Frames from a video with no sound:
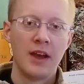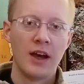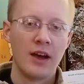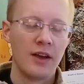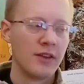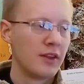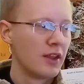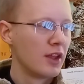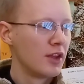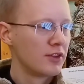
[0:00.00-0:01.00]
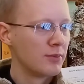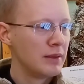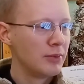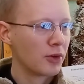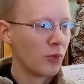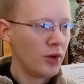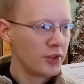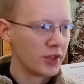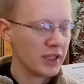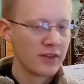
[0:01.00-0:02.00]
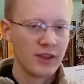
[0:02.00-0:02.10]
Some people are wondering,